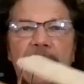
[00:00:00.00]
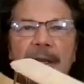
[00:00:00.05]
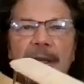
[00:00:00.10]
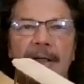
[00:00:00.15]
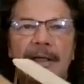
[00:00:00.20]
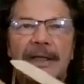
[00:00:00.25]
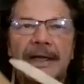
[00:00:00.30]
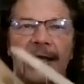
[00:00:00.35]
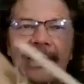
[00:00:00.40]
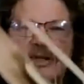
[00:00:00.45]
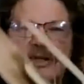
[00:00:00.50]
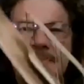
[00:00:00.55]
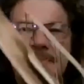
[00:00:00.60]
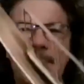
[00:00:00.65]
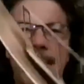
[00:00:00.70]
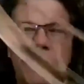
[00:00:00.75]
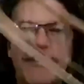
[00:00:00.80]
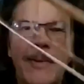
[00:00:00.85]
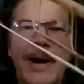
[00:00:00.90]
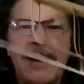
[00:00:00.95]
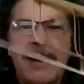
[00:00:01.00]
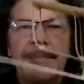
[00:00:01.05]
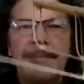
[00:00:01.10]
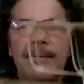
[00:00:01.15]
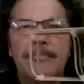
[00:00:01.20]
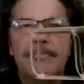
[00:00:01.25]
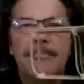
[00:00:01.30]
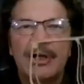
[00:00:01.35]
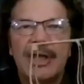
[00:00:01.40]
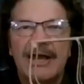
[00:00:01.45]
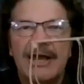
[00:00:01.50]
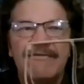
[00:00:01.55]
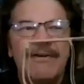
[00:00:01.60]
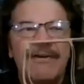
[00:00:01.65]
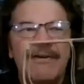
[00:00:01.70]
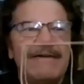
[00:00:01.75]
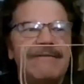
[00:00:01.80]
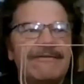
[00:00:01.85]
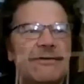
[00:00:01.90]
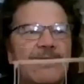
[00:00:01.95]
this is my pop-up book I've
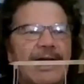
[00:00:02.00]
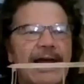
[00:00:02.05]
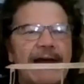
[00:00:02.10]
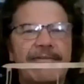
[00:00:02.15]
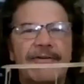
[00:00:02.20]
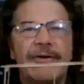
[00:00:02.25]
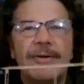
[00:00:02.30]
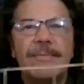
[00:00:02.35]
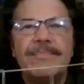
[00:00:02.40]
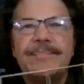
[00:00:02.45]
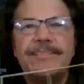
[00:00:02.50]
had forever,